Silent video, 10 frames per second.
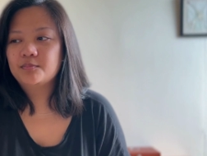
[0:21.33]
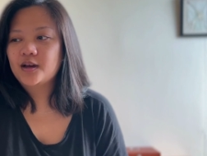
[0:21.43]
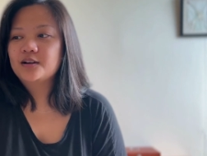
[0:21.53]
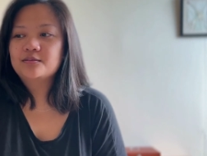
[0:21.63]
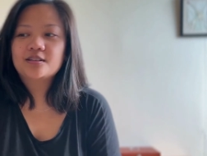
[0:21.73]

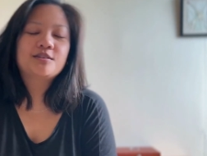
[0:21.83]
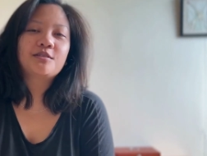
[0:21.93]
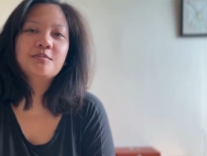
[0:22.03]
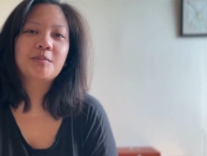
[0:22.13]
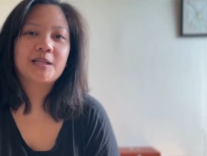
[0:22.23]
back with
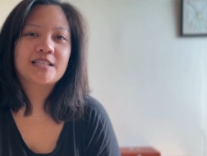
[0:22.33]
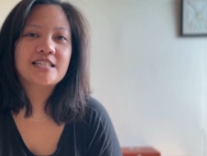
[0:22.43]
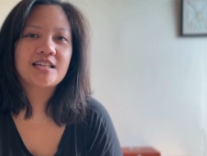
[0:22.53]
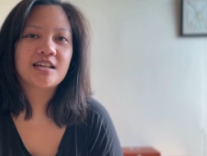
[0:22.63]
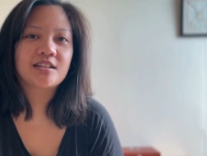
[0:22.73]
another pen
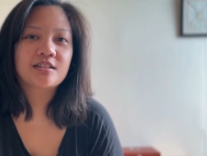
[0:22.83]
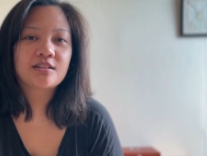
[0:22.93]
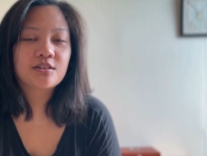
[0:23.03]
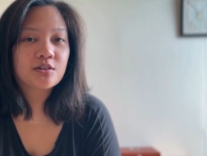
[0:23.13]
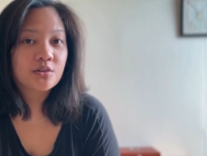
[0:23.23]
design,
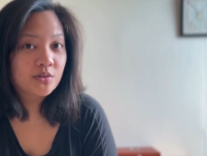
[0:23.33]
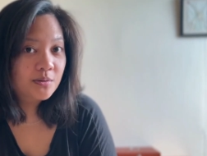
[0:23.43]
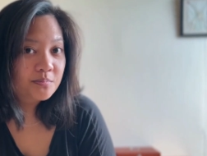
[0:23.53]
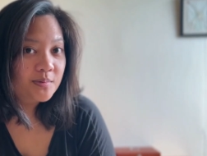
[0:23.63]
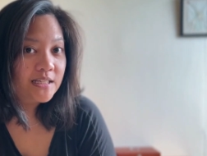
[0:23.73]

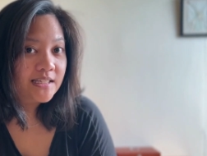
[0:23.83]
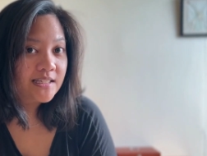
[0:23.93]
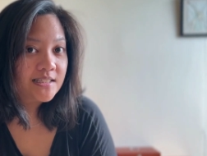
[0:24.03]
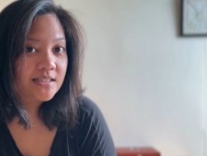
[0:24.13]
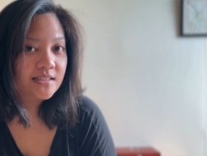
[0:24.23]
Grumpy
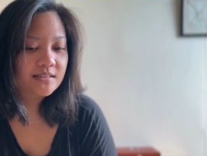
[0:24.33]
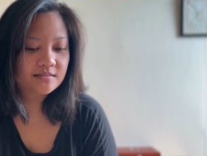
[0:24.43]
Kitty.